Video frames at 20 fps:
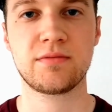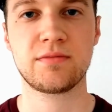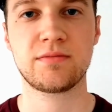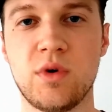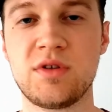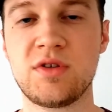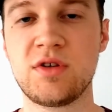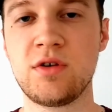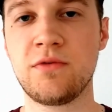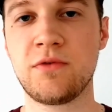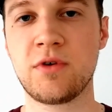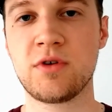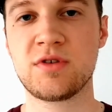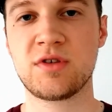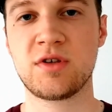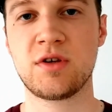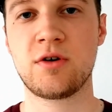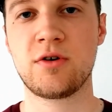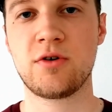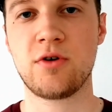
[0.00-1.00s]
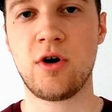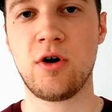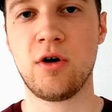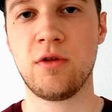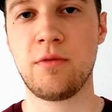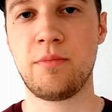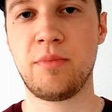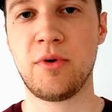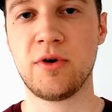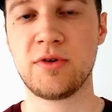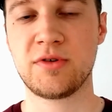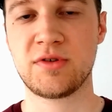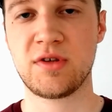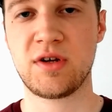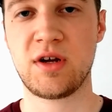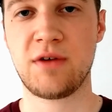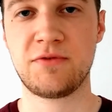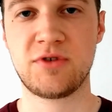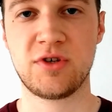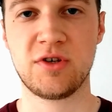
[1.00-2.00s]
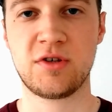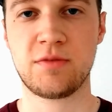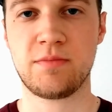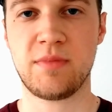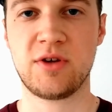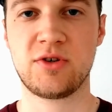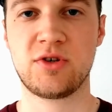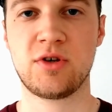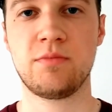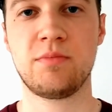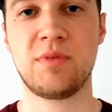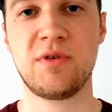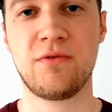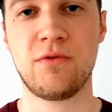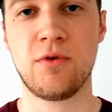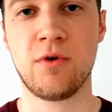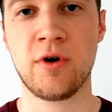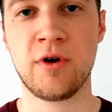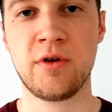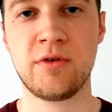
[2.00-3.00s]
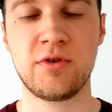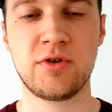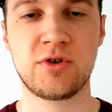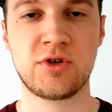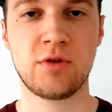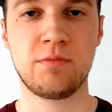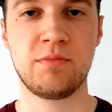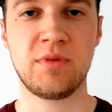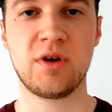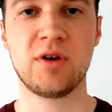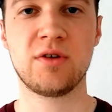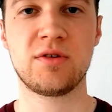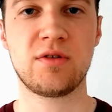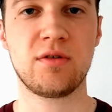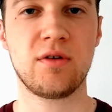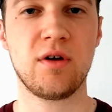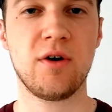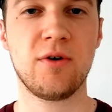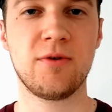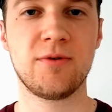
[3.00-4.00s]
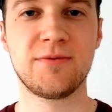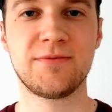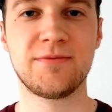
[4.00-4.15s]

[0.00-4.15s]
Once you've considered all the points that I've just mentioned before, you should be good to go.